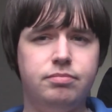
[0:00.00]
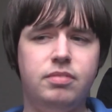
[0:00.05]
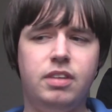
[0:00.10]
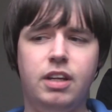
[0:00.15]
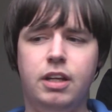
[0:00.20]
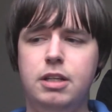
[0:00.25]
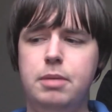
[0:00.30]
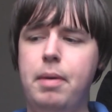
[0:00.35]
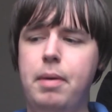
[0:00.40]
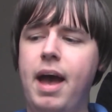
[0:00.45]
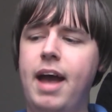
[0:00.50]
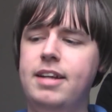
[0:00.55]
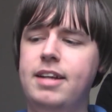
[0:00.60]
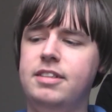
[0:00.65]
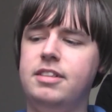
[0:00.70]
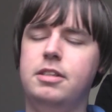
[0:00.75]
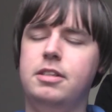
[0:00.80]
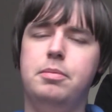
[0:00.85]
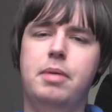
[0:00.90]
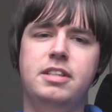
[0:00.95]

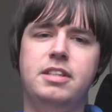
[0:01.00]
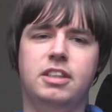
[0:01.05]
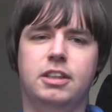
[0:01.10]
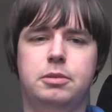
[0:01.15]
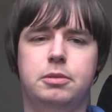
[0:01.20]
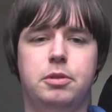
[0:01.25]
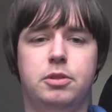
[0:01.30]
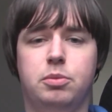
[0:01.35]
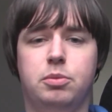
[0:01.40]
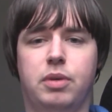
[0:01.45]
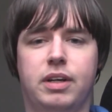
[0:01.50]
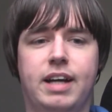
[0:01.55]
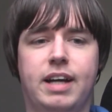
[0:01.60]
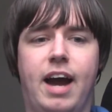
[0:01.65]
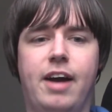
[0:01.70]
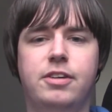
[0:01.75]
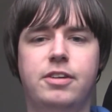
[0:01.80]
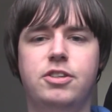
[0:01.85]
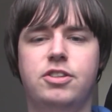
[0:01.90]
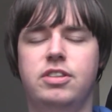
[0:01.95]
Depends. It depends, I suppose, on what
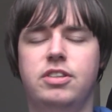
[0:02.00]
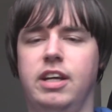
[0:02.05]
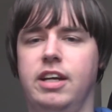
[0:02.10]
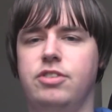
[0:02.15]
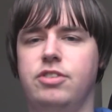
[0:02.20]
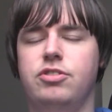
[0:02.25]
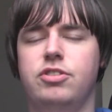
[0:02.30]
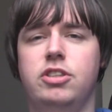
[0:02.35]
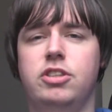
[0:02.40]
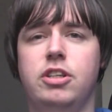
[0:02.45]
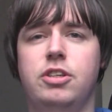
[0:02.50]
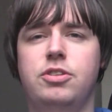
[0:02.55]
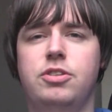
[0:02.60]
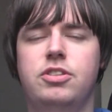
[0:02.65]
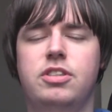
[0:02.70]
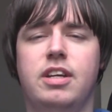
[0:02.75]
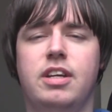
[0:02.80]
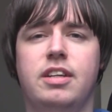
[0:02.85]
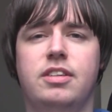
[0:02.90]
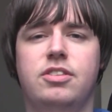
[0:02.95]
characters they
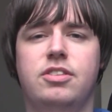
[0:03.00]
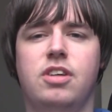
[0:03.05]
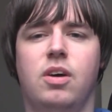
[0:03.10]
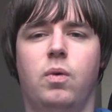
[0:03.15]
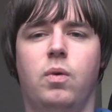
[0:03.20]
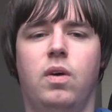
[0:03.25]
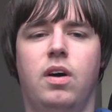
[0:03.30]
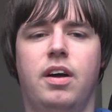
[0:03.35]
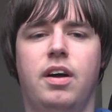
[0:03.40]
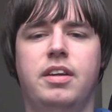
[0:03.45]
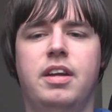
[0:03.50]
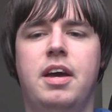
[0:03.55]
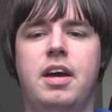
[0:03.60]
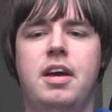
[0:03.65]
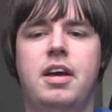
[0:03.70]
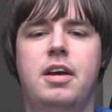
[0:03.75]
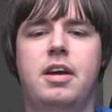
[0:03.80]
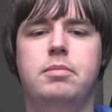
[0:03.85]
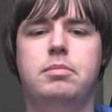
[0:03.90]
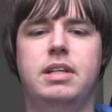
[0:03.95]
introduce and so on.
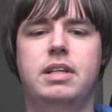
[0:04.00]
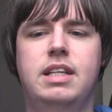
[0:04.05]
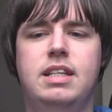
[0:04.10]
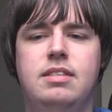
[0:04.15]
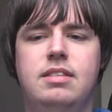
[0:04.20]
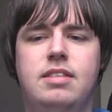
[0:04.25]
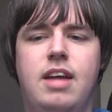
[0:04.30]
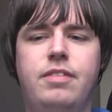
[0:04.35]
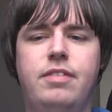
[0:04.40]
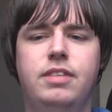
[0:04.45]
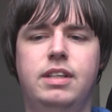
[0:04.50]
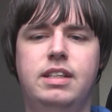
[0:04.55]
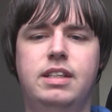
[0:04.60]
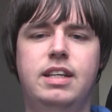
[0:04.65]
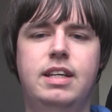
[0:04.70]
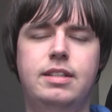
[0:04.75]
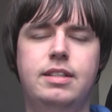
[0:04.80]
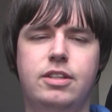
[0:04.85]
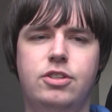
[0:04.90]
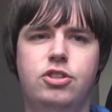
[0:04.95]
But he definitely
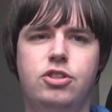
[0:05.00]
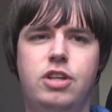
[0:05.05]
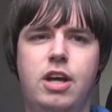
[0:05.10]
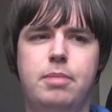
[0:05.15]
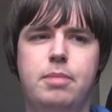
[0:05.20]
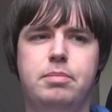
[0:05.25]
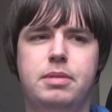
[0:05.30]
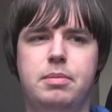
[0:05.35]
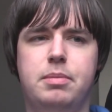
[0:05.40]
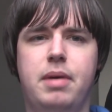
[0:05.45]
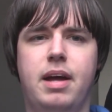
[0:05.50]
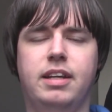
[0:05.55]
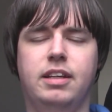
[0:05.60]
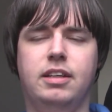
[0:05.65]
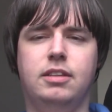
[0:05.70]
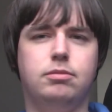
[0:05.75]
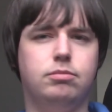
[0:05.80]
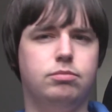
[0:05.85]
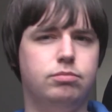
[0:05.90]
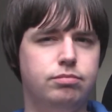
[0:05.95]
needs a ship depending
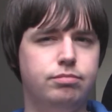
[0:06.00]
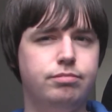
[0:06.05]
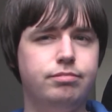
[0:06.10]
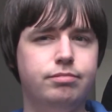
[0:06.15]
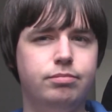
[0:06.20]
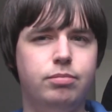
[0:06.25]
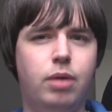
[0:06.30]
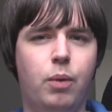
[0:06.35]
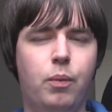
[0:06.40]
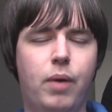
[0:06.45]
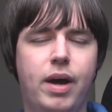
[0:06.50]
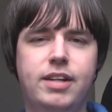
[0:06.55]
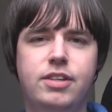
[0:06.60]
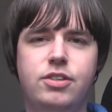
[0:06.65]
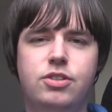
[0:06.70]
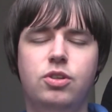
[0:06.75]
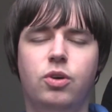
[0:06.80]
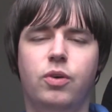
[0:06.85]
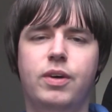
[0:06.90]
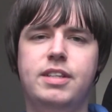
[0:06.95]
on what way the
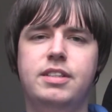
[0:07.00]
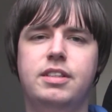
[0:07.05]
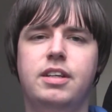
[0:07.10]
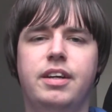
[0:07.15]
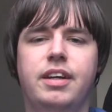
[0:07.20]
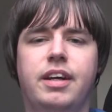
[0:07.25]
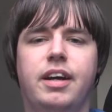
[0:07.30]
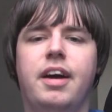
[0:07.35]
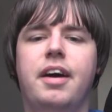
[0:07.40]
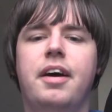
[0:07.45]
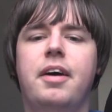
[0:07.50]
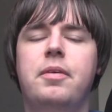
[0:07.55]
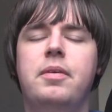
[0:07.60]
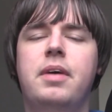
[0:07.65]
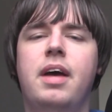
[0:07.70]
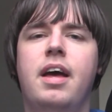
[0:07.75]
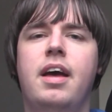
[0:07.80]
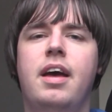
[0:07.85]
story's going to go.